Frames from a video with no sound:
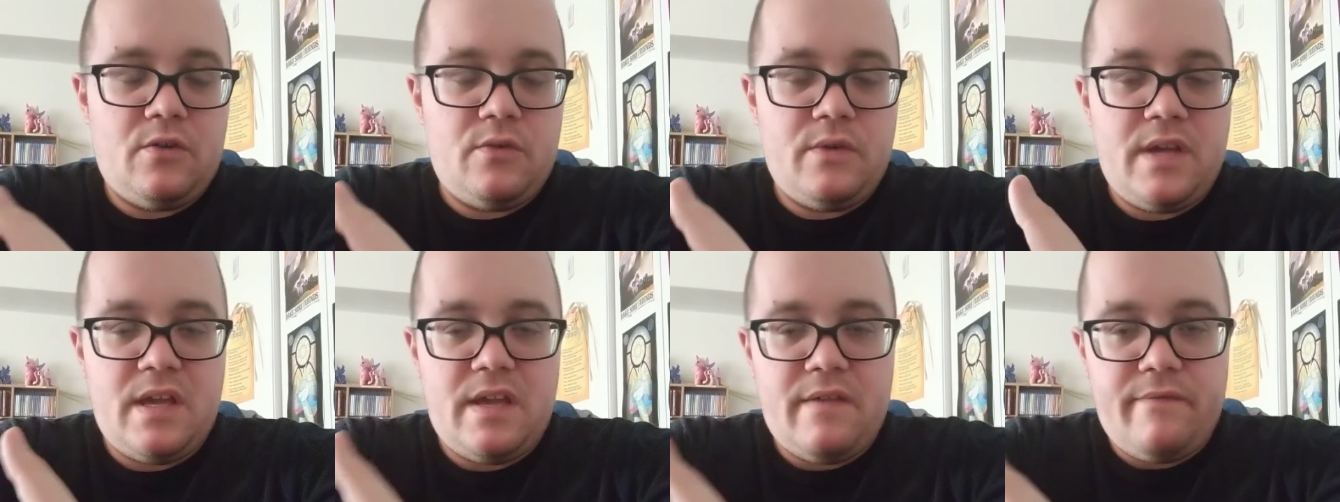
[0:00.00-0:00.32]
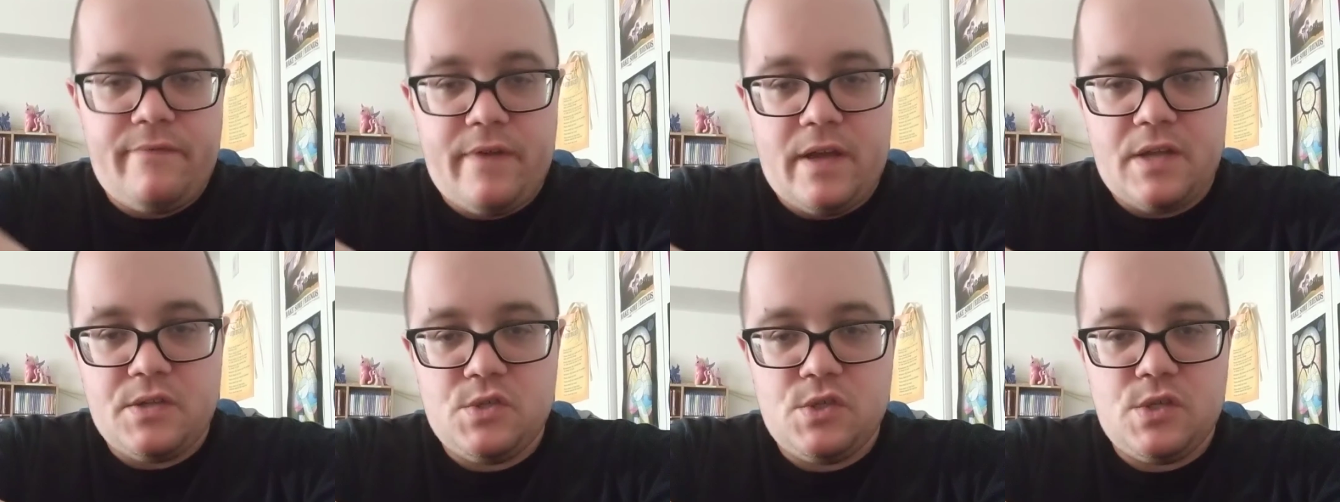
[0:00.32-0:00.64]
eat
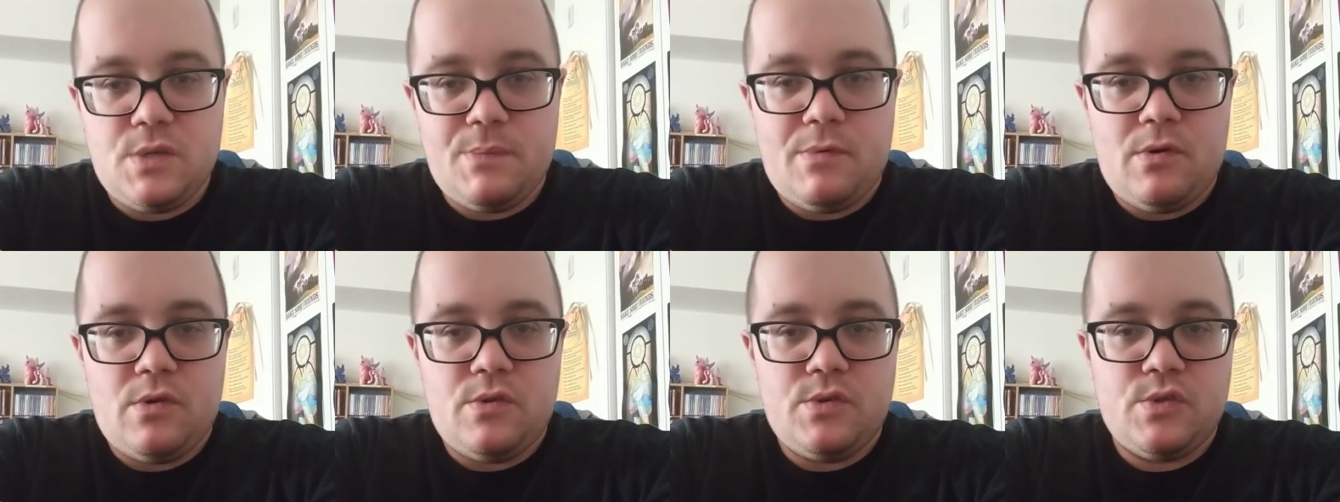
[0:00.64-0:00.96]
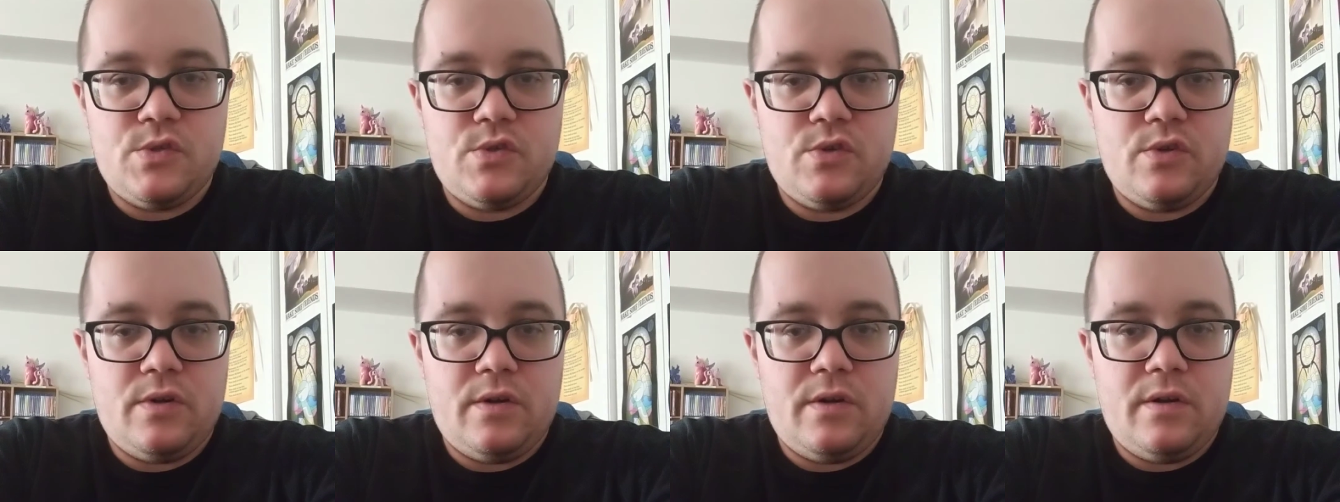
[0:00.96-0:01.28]

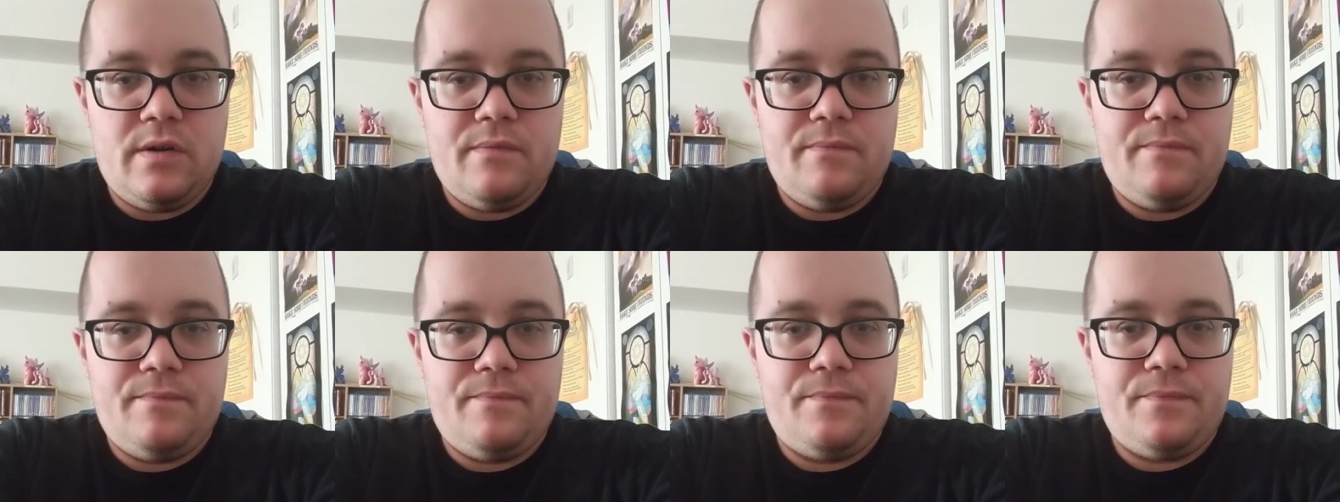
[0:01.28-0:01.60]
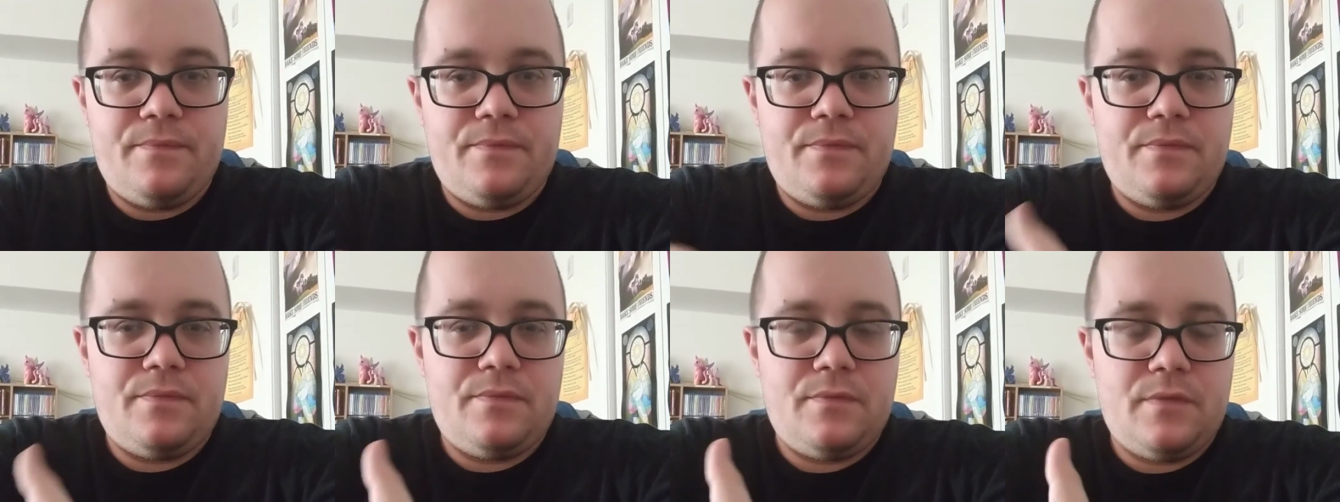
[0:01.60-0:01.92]
vegetables or,
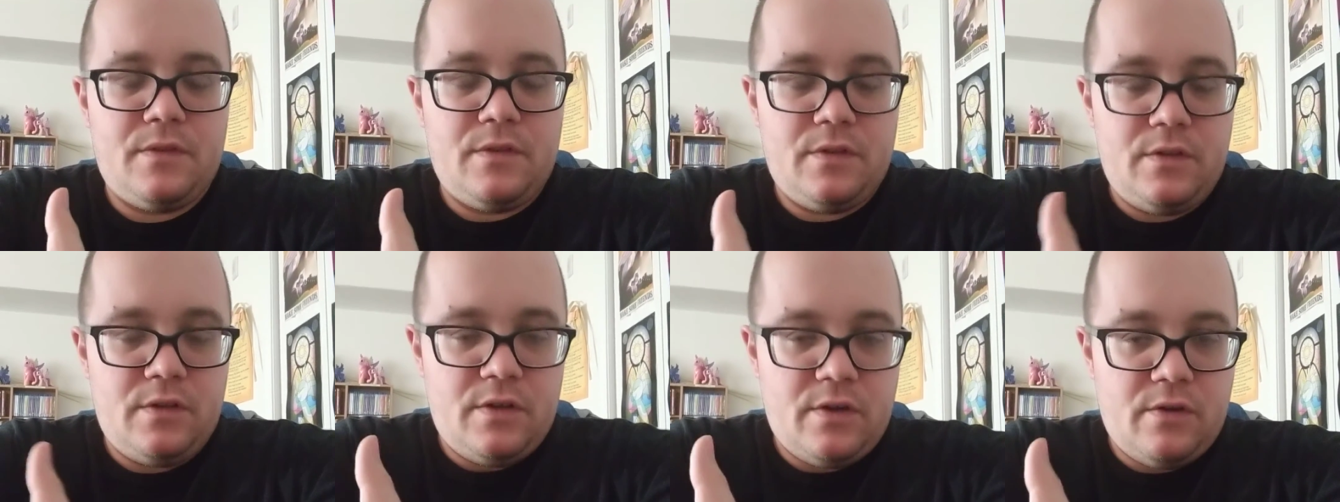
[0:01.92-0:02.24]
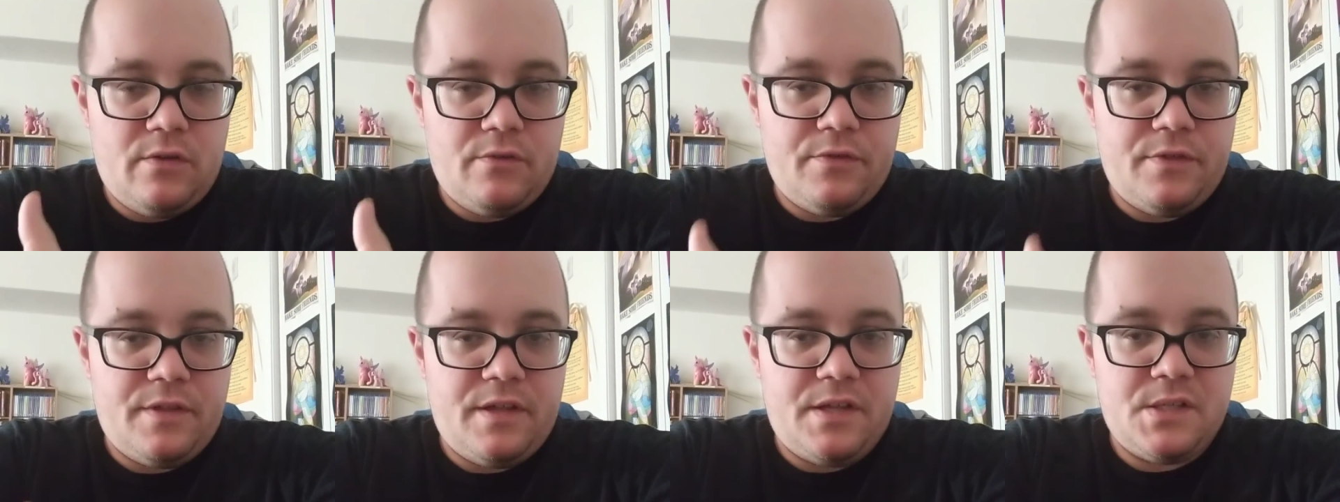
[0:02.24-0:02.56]

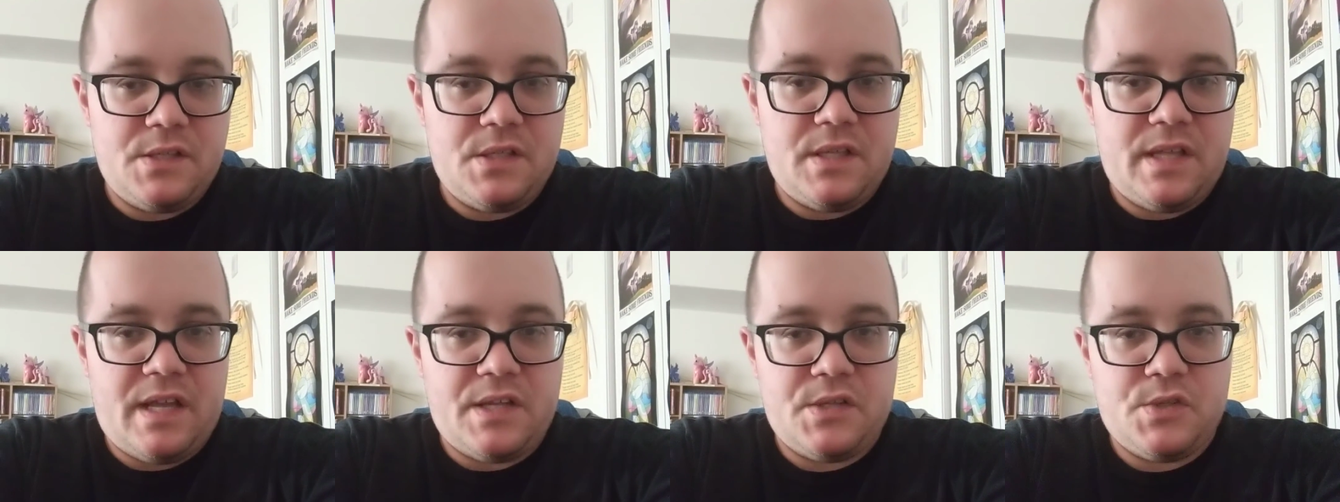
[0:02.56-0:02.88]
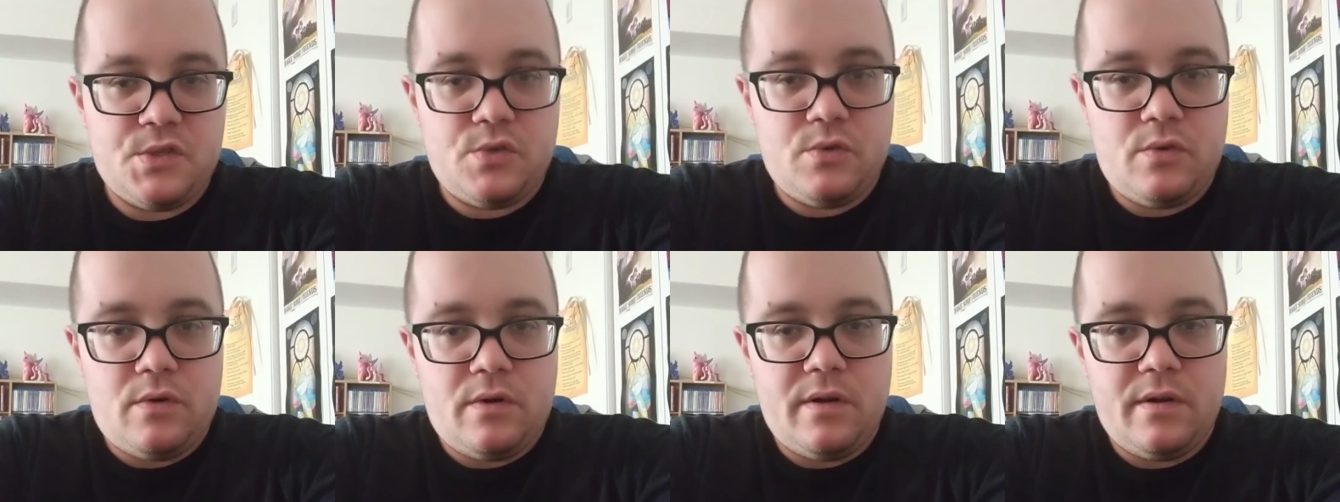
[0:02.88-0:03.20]
things of that
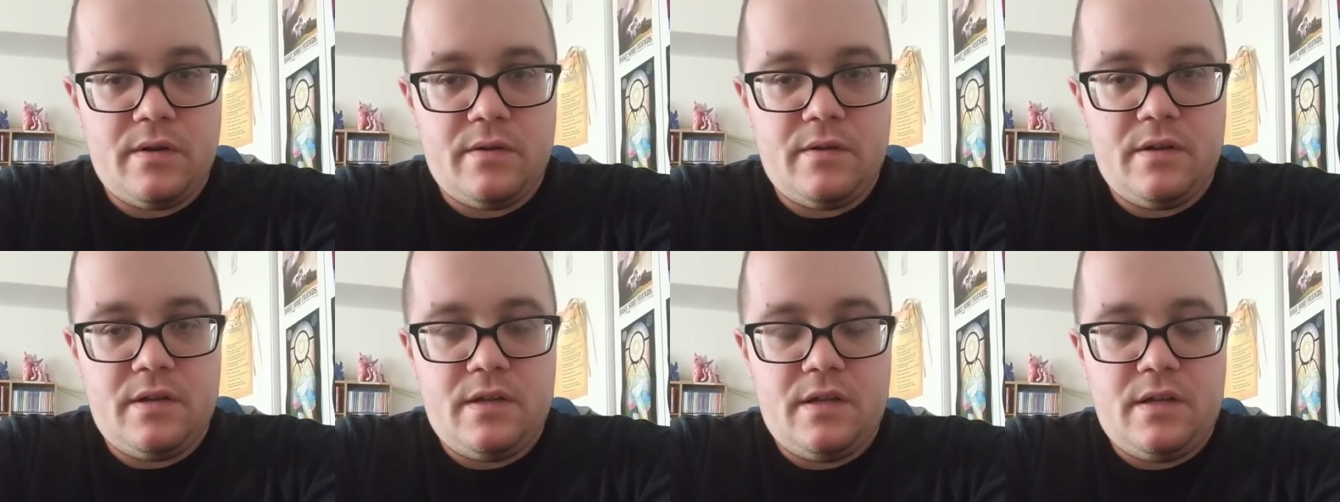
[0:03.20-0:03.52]
sort.